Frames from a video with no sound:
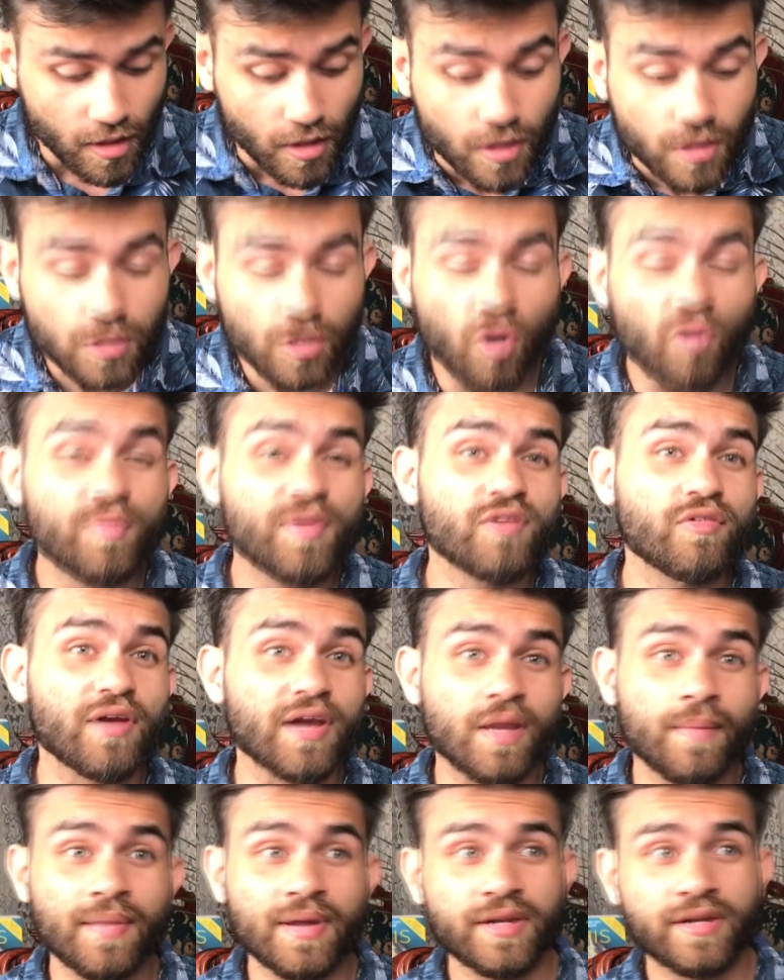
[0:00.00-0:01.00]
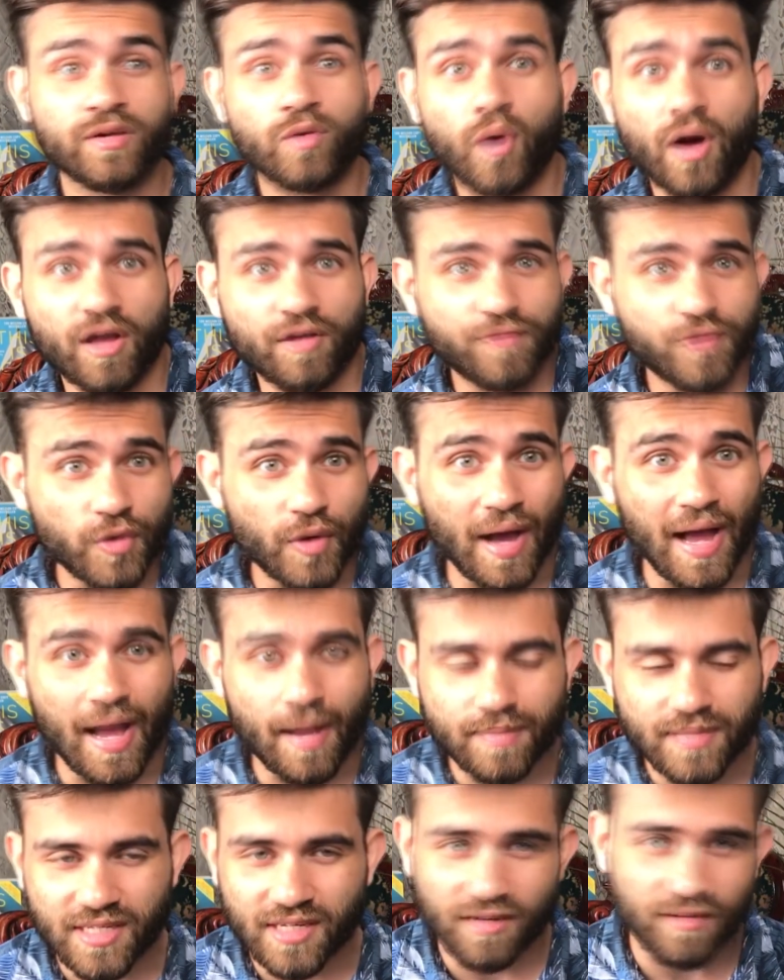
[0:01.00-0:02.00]
So I've been recommended quite a few
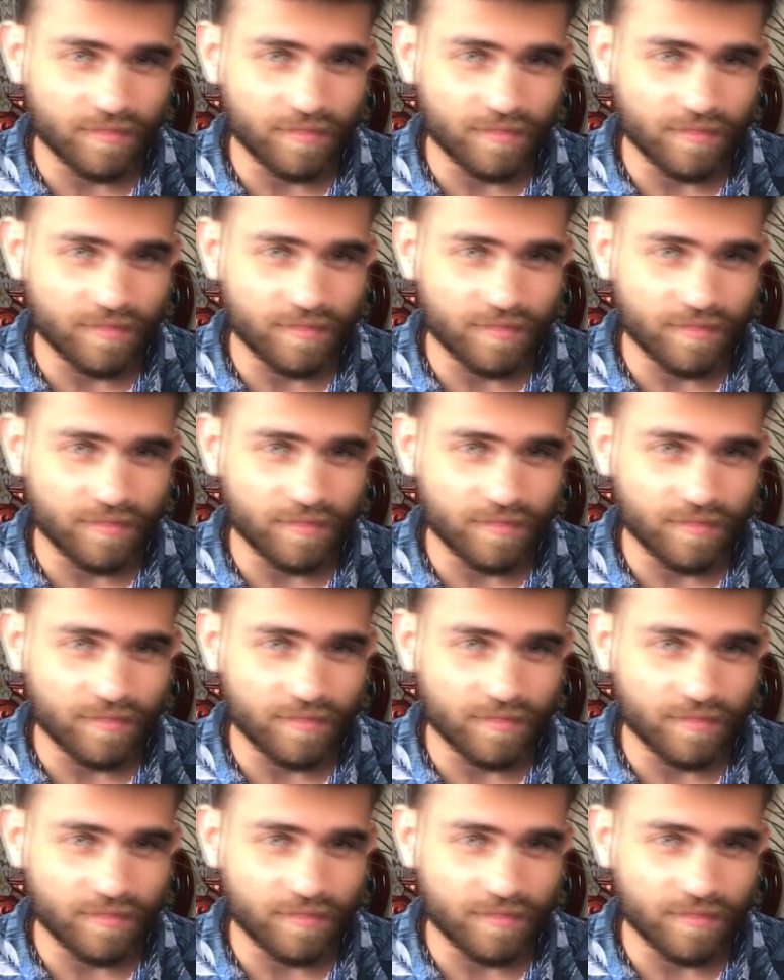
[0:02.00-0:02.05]
apps and